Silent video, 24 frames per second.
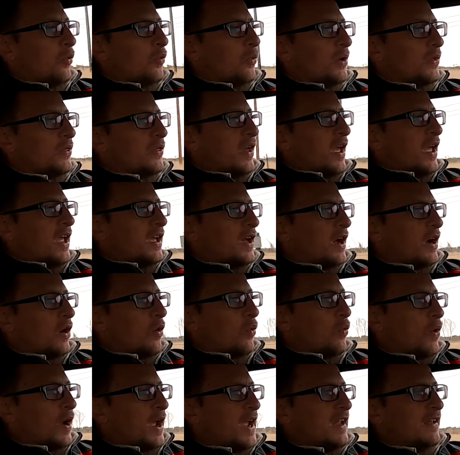with a
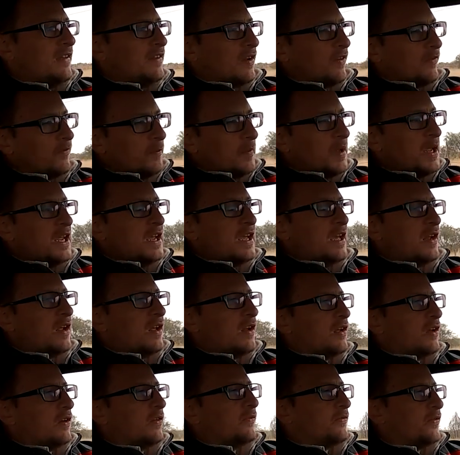weight of me in
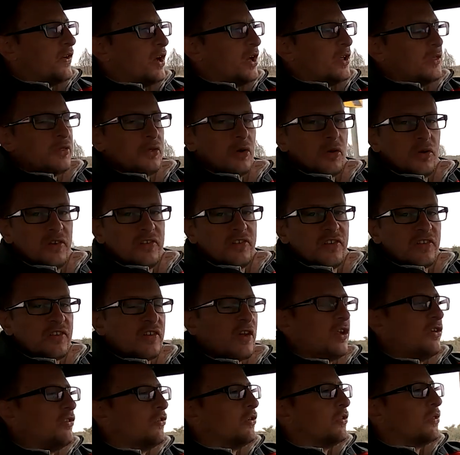it of
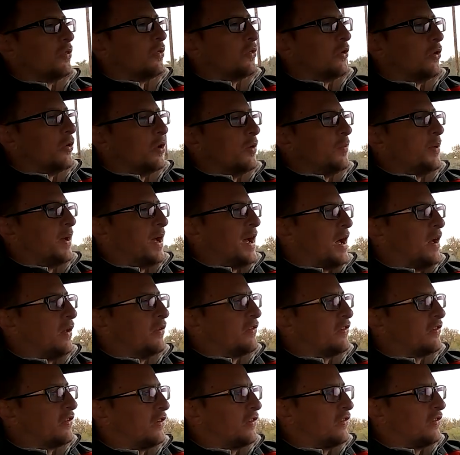3,630
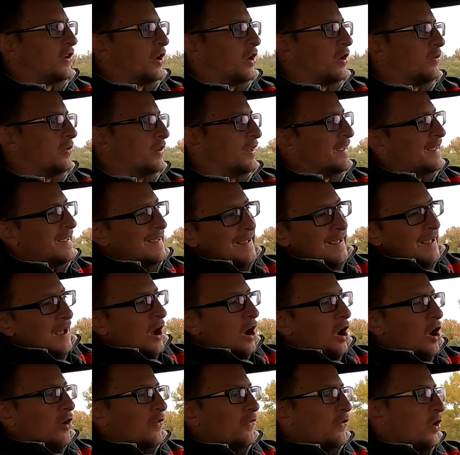pounds. So
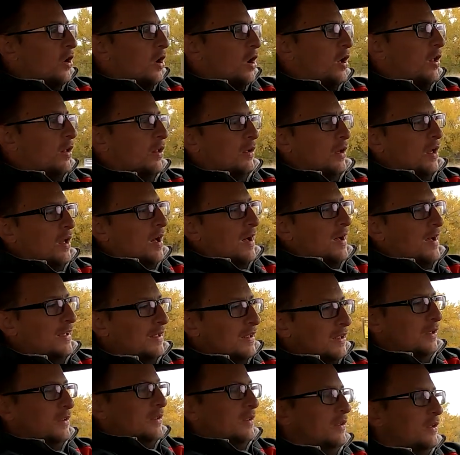overall,
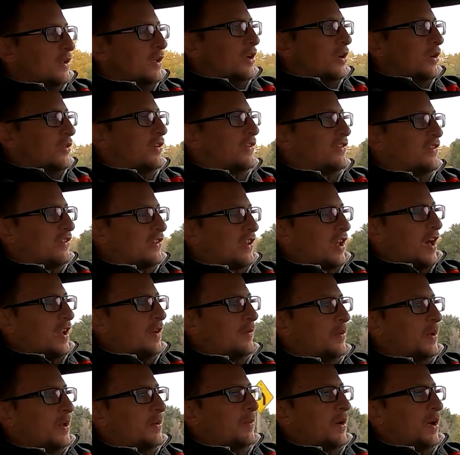you know, this has kind
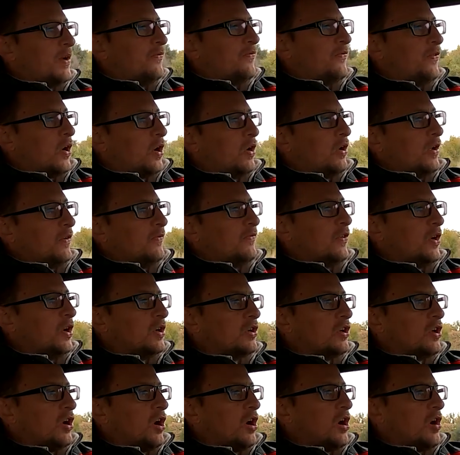of been my fun
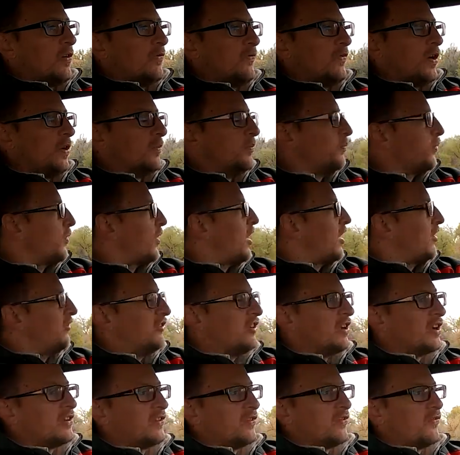
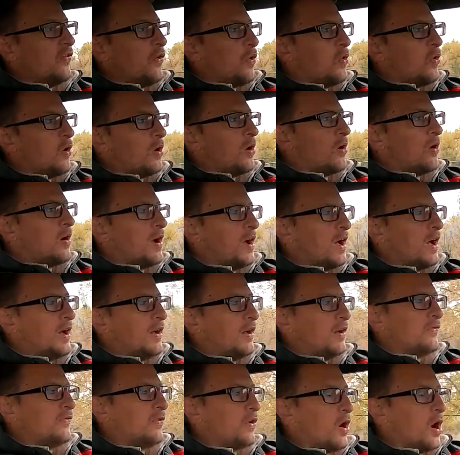project for
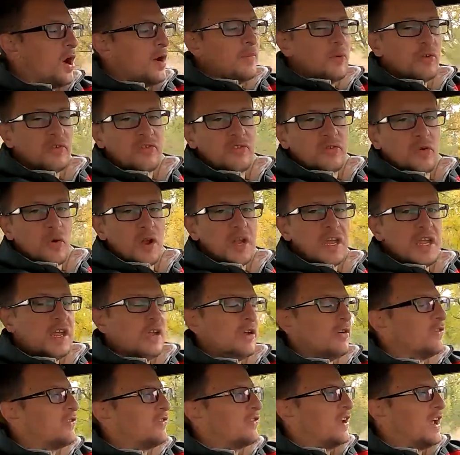almost 20
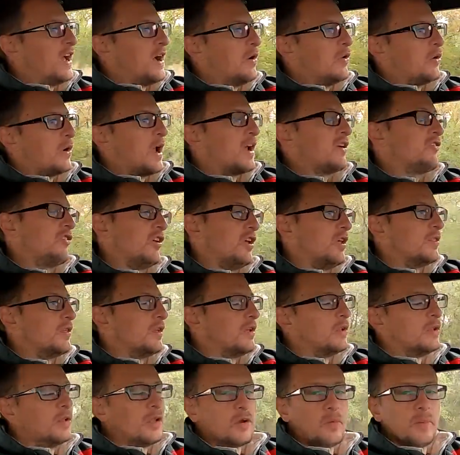years now, or actually I
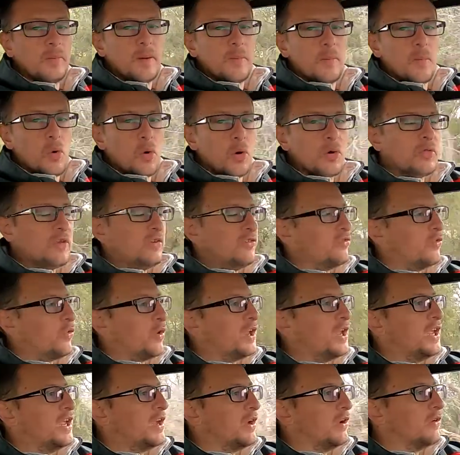think a little bit more than
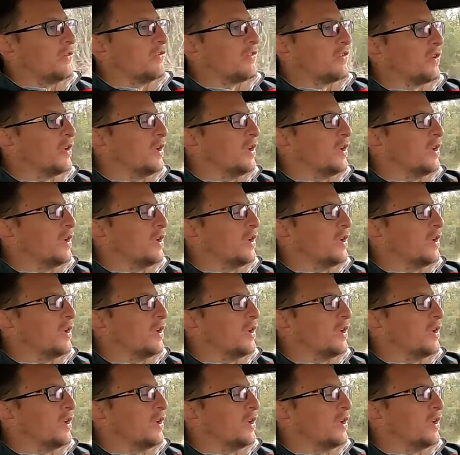20 years.